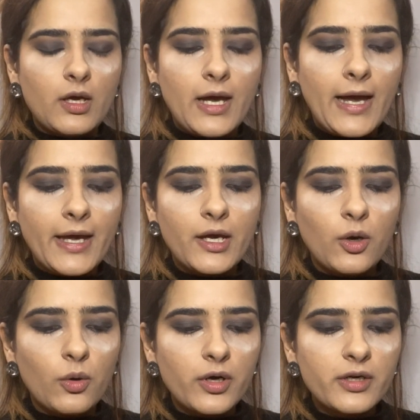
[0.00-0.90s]
I
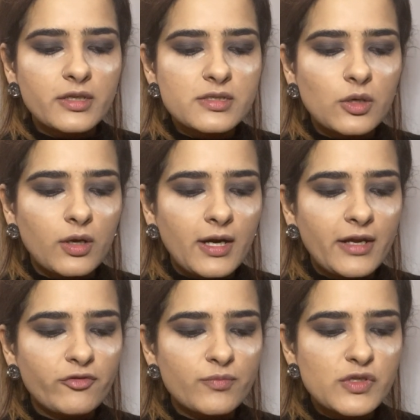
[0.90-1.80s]
ordered this
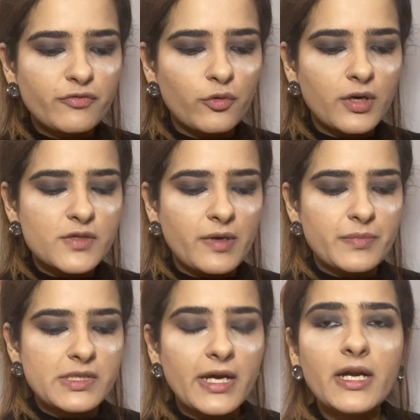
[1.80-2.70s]
online from Sephora's
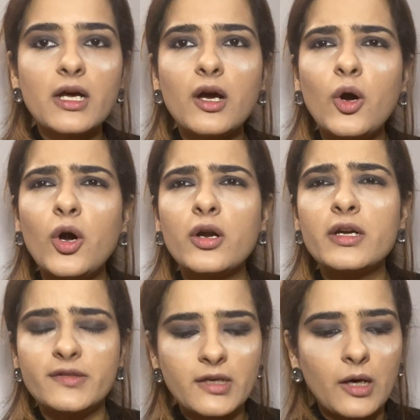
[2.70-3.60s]
website on
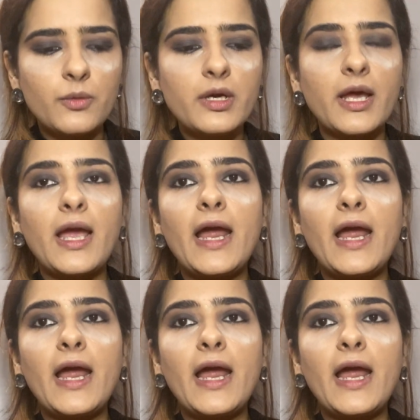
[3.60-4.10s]
discount,